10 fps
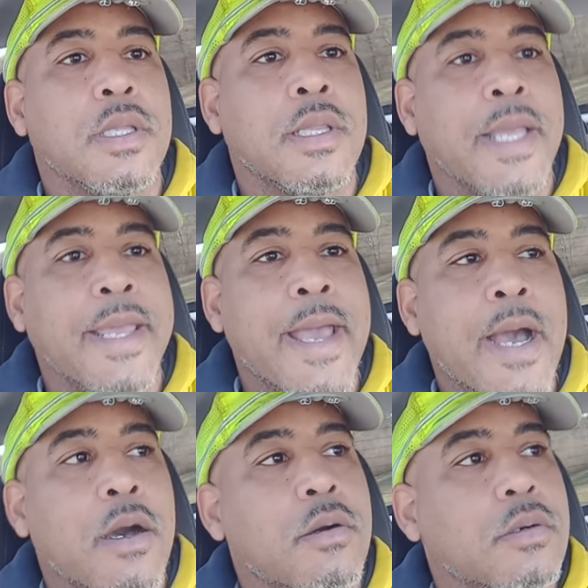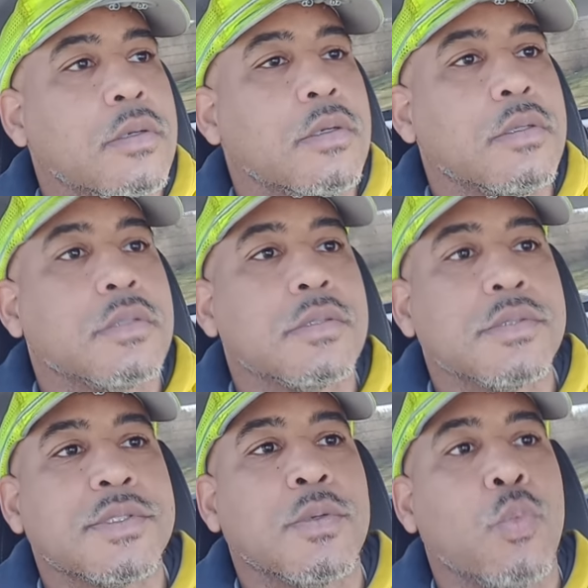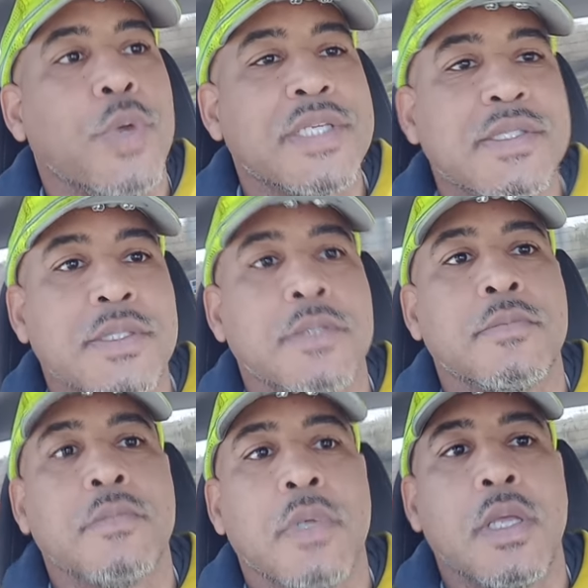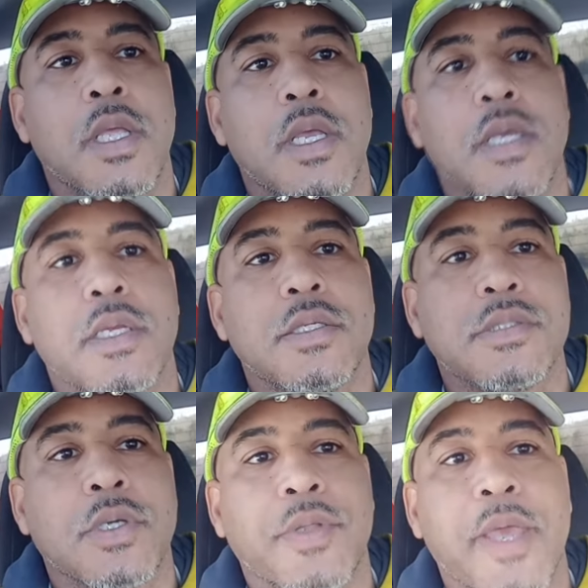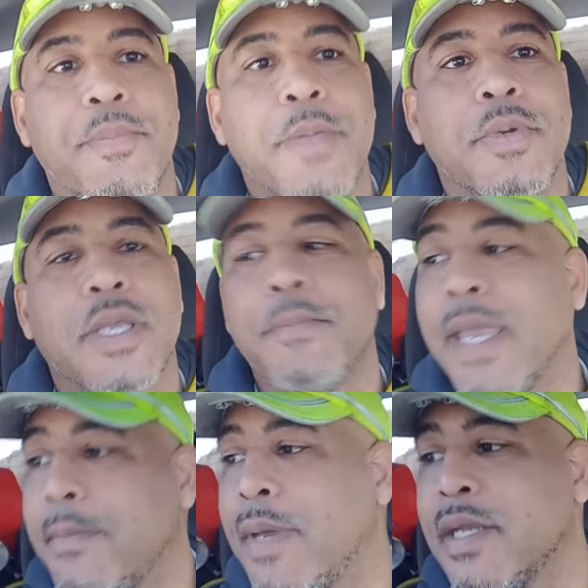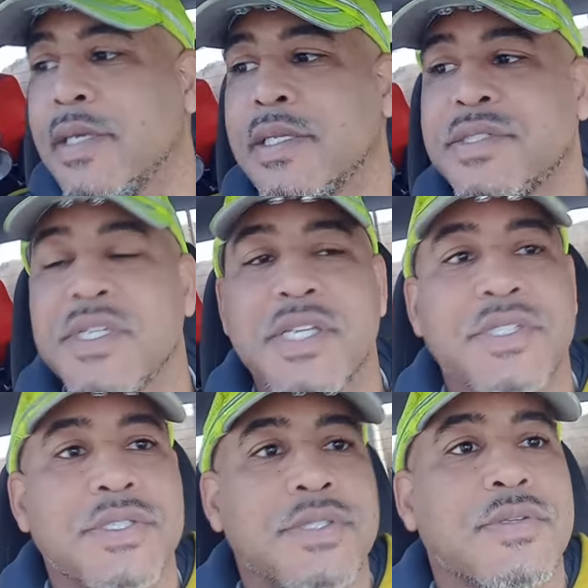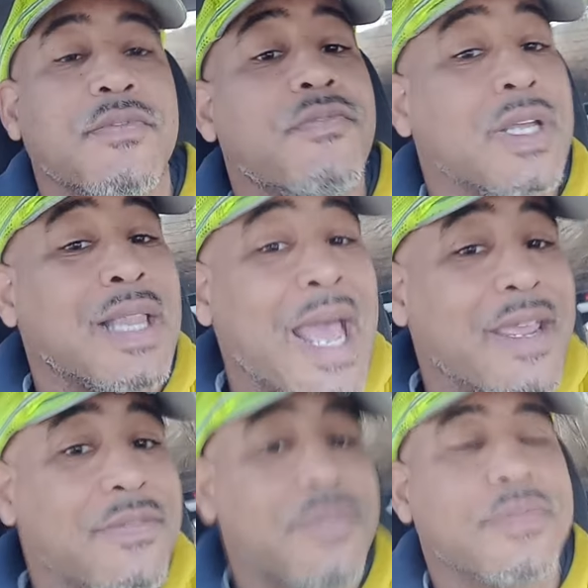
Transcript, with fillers: lay out some wisdom so that people can make better decisions for life